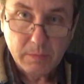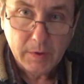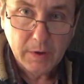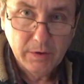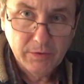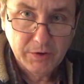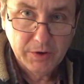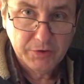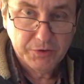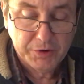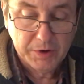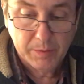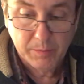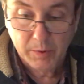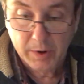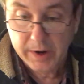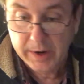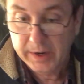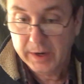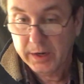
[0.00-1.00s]
Let's just jump
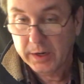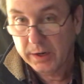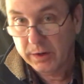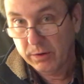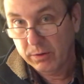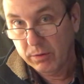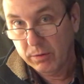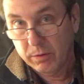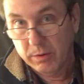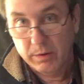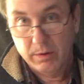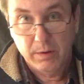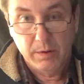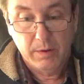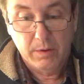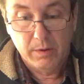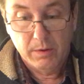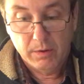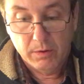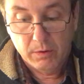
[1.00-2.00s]
right in and do
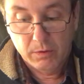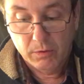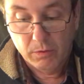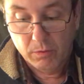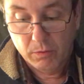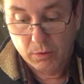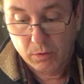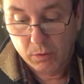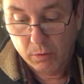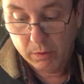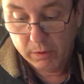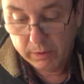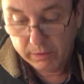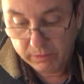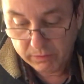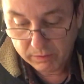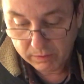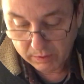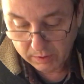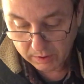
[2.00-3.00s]
the
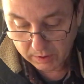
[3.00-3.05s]
chords.